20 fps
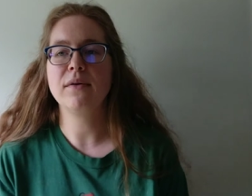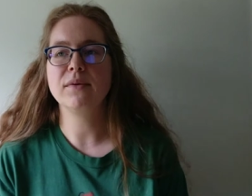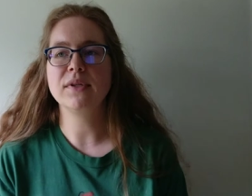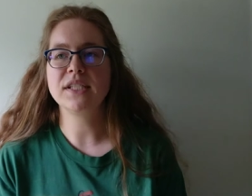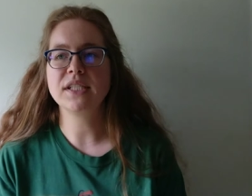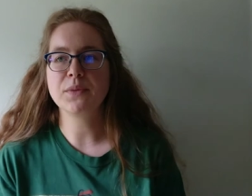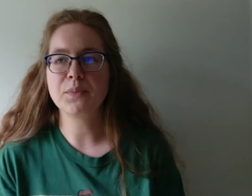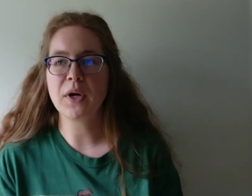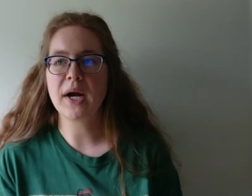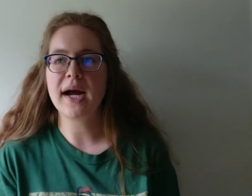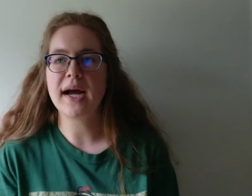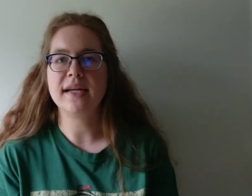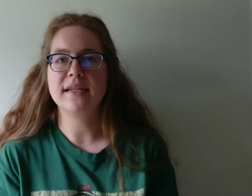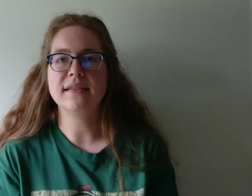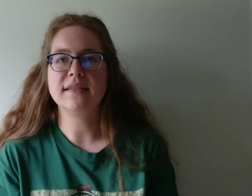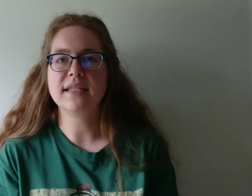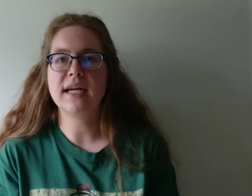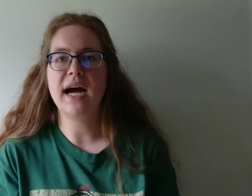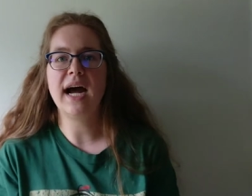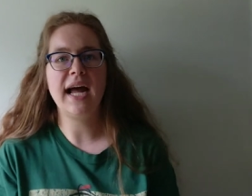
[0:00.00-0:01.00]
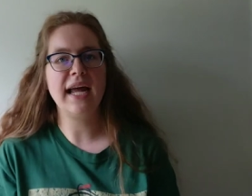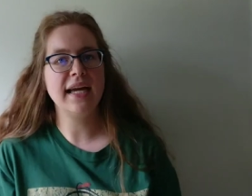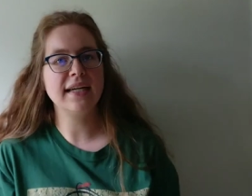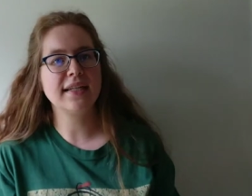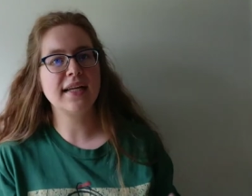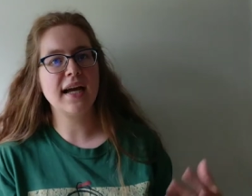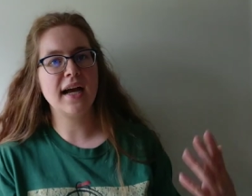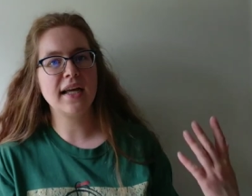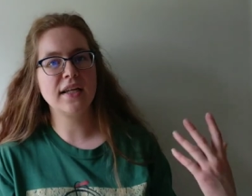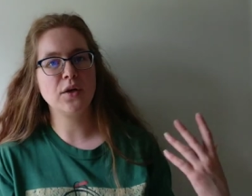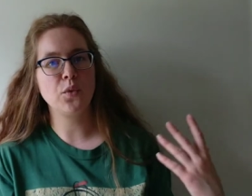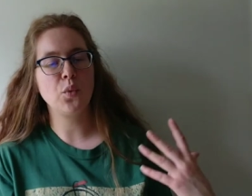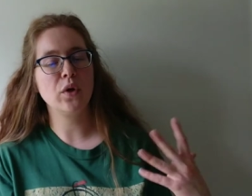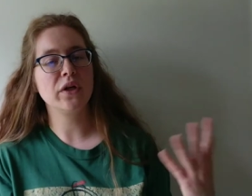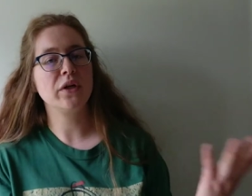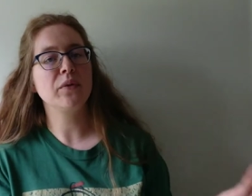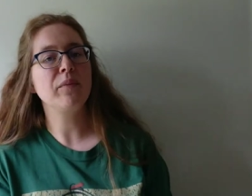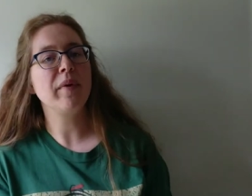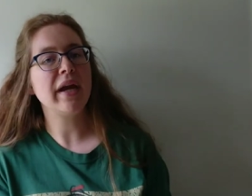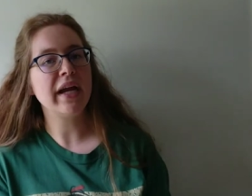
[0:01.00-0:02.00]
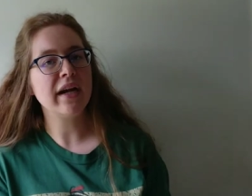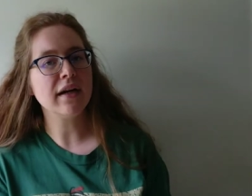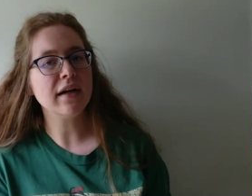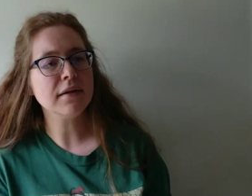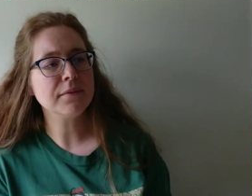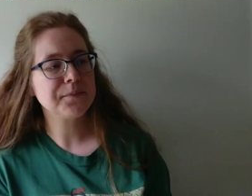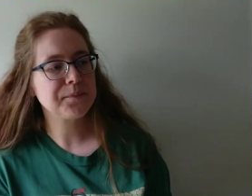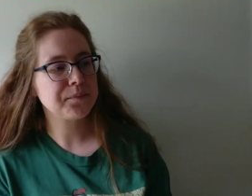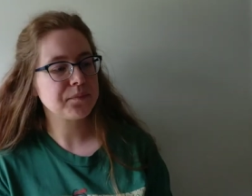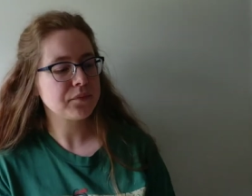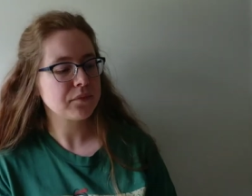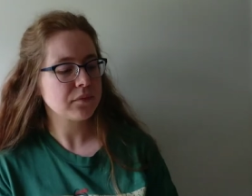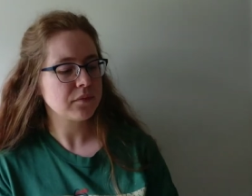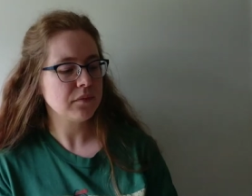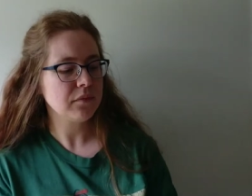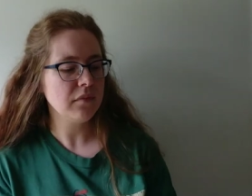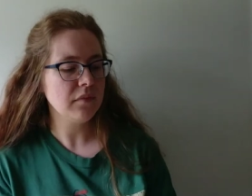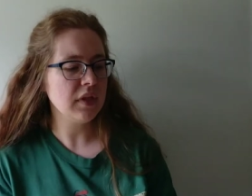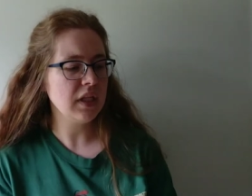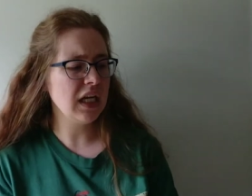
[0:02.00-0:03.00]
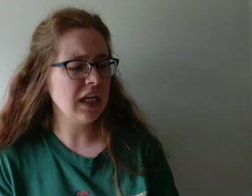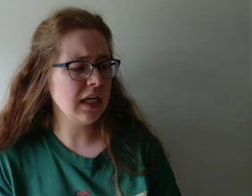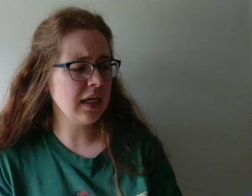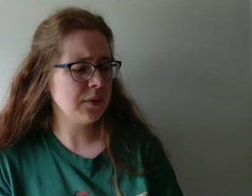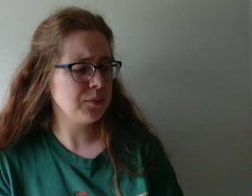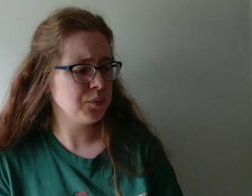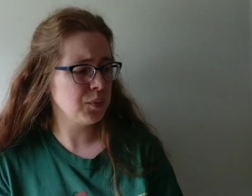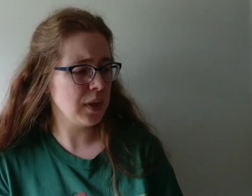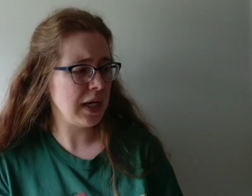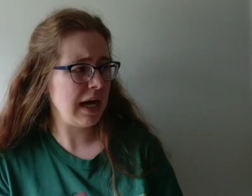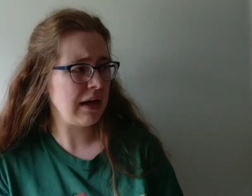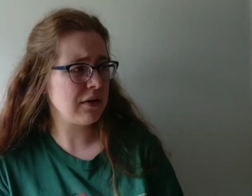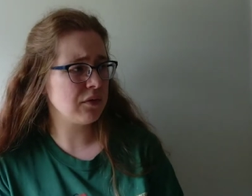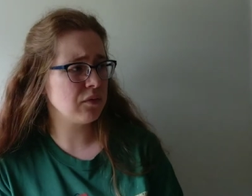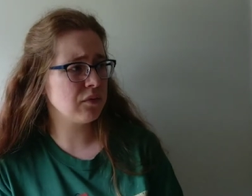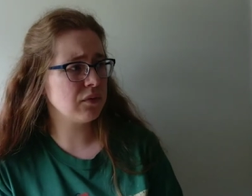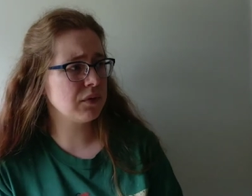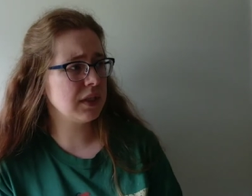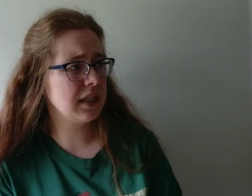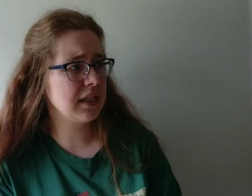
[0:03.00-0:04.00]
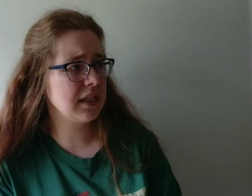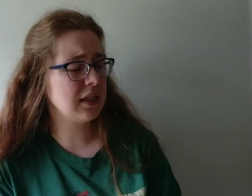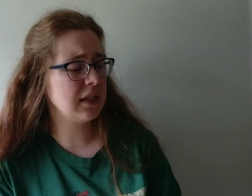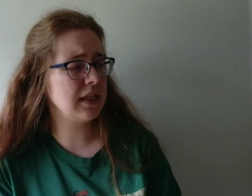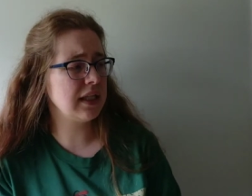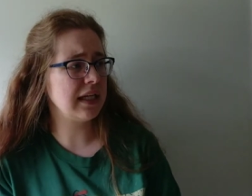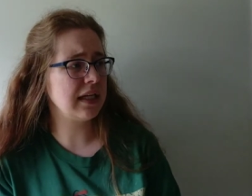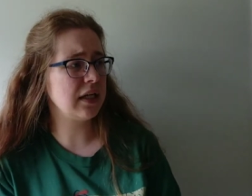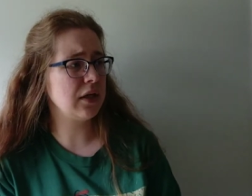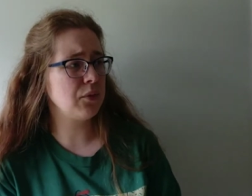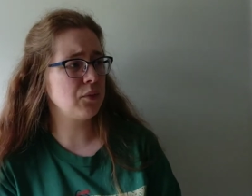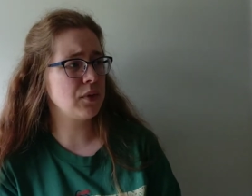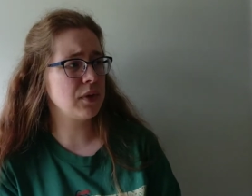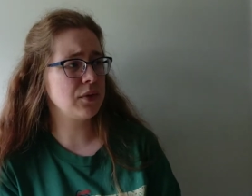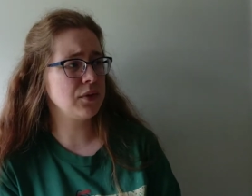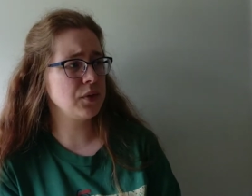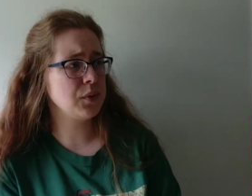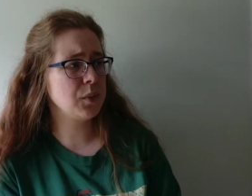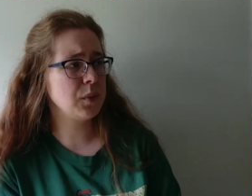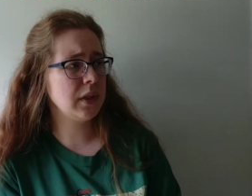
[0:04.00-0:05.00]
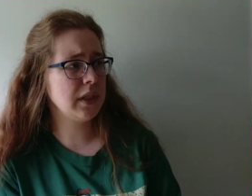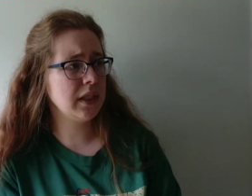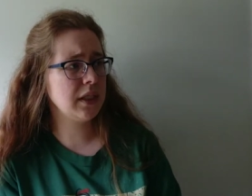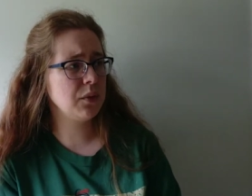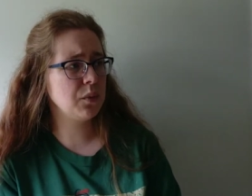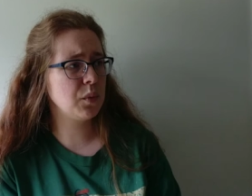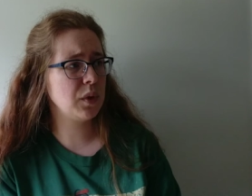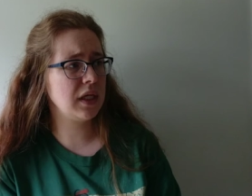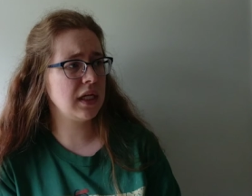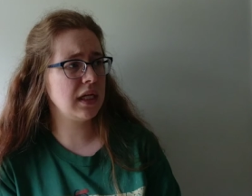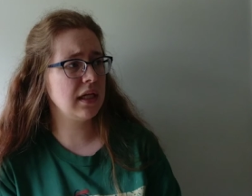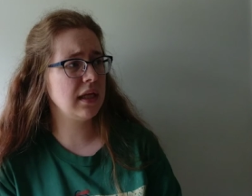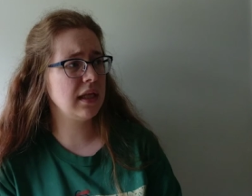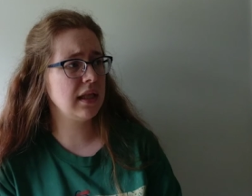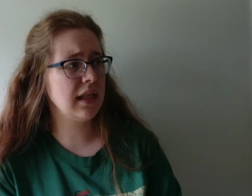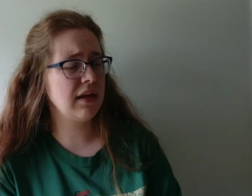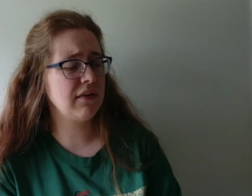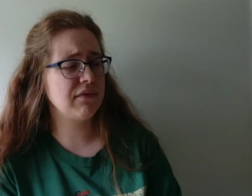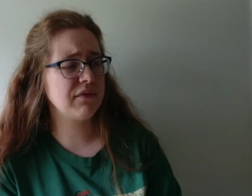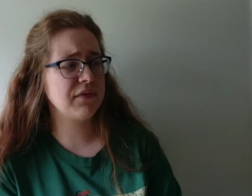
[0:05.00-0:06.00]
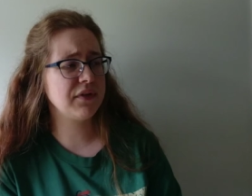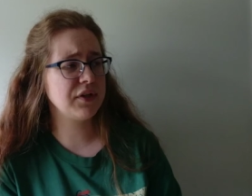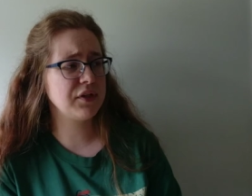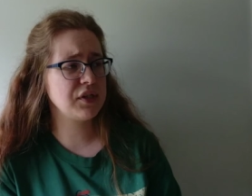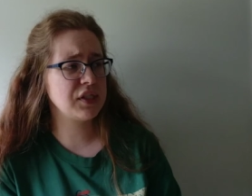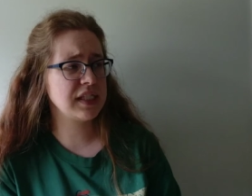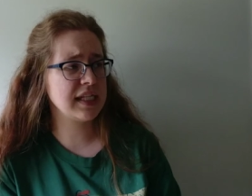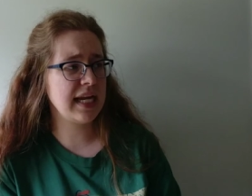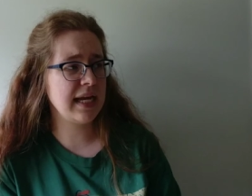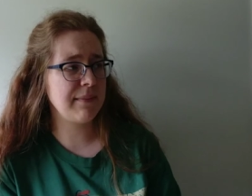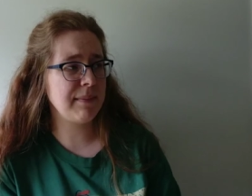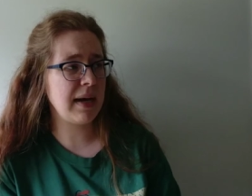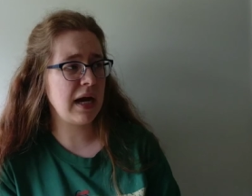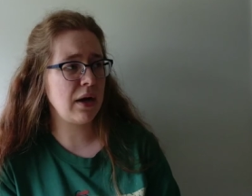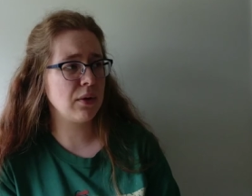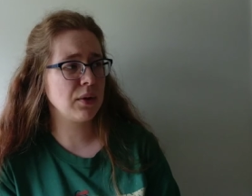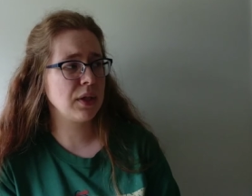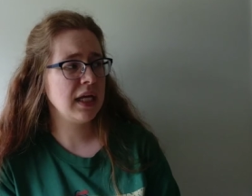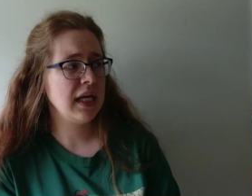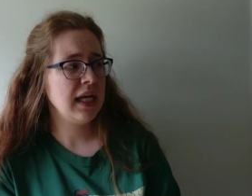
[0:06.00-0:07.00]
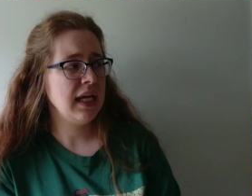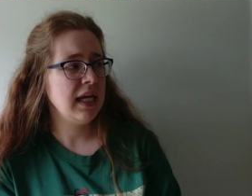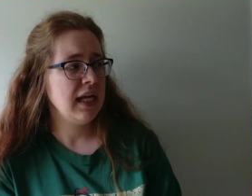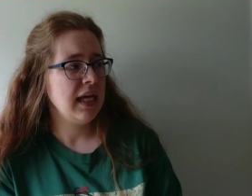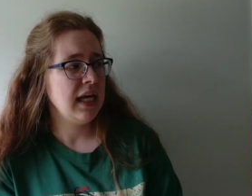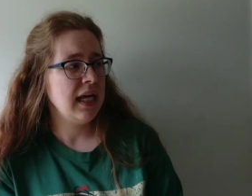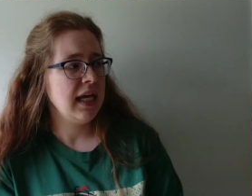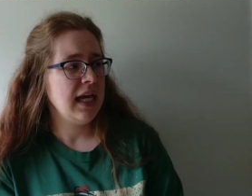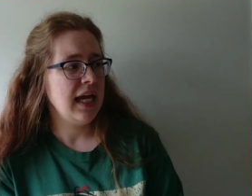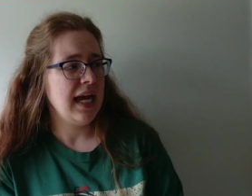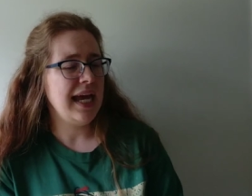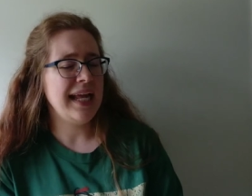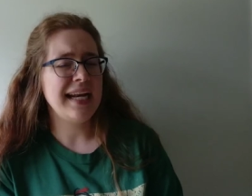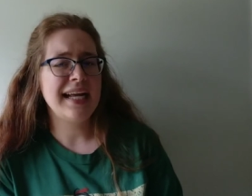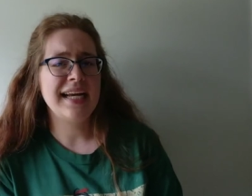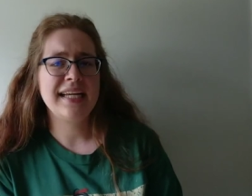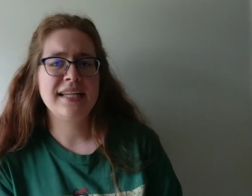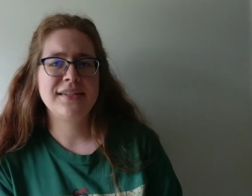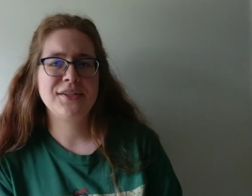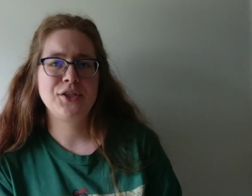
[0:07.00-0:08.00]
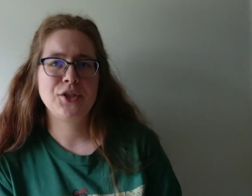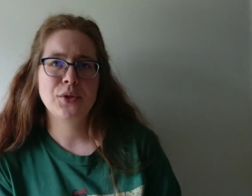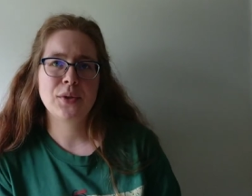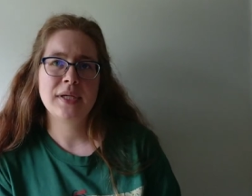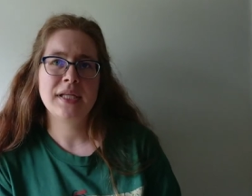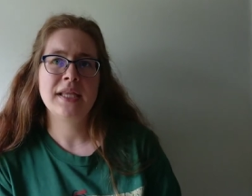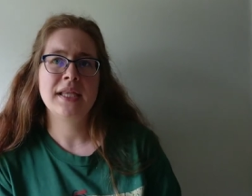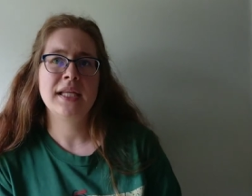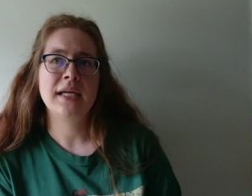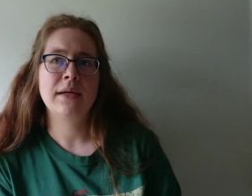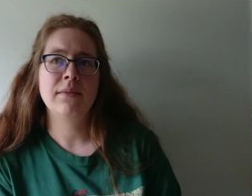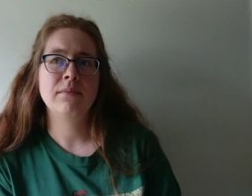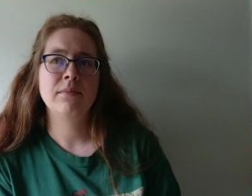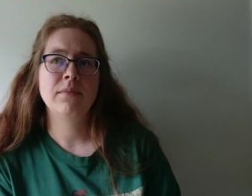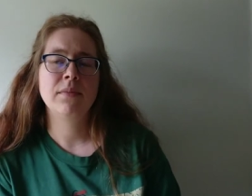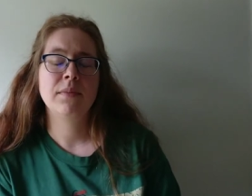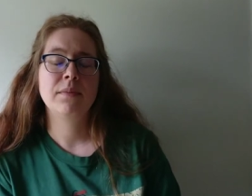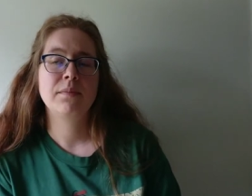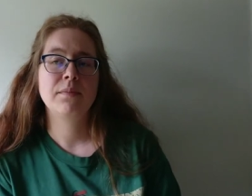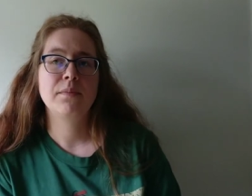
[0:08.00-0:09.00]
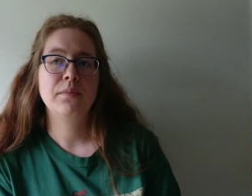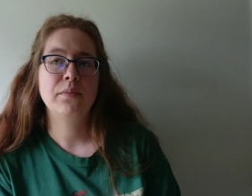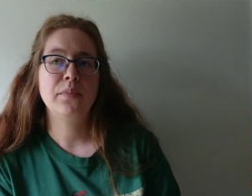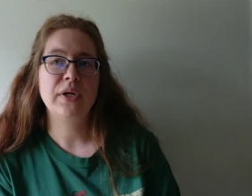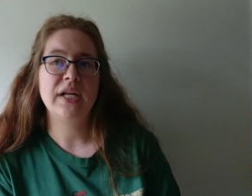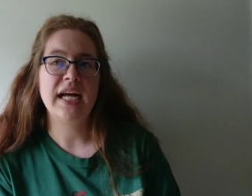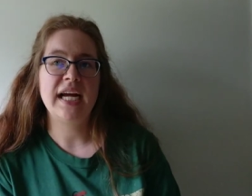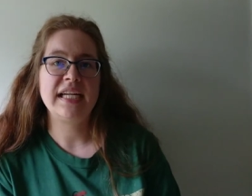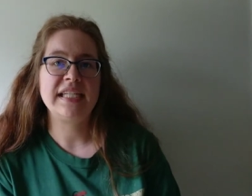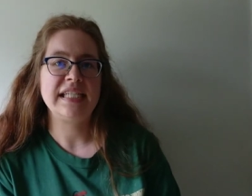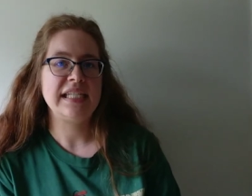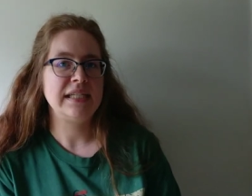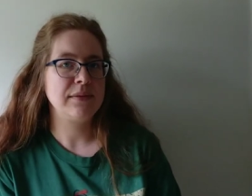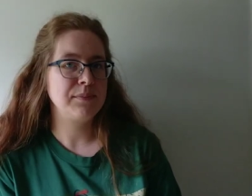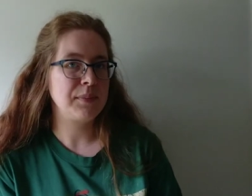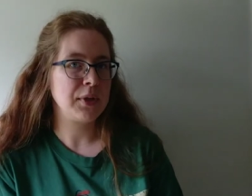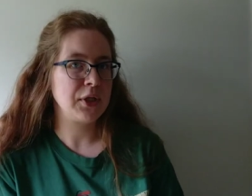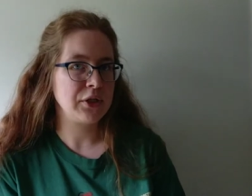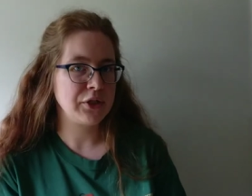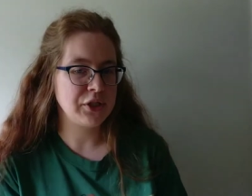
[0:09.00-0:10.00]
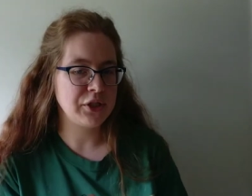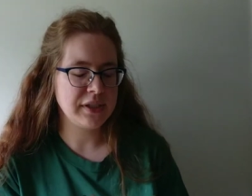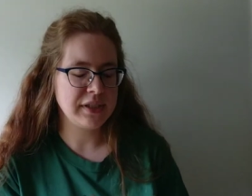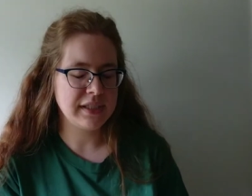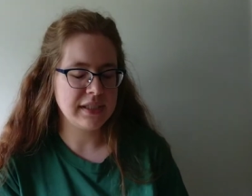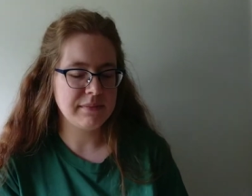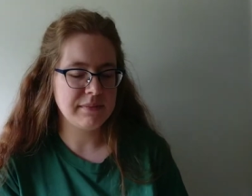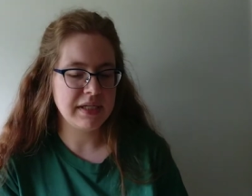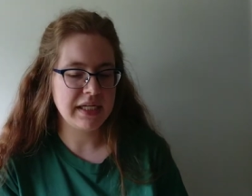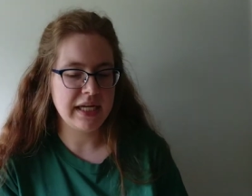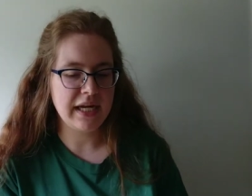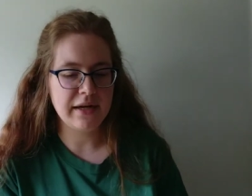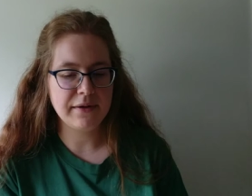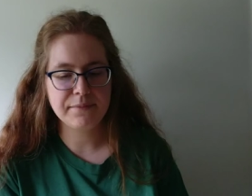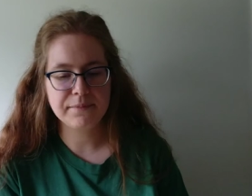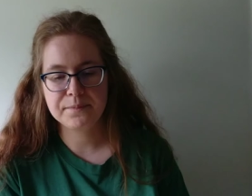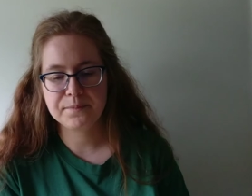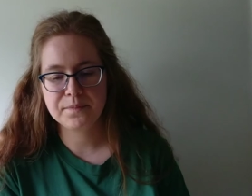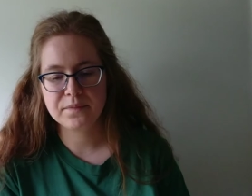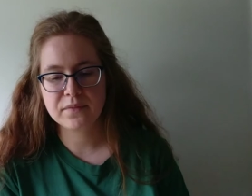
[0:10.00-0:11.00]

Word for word: was surprised. I had gotten a wooden pair out of like a Rosewood when they first came out, and I enjoyed them, but I didn't purchase them again.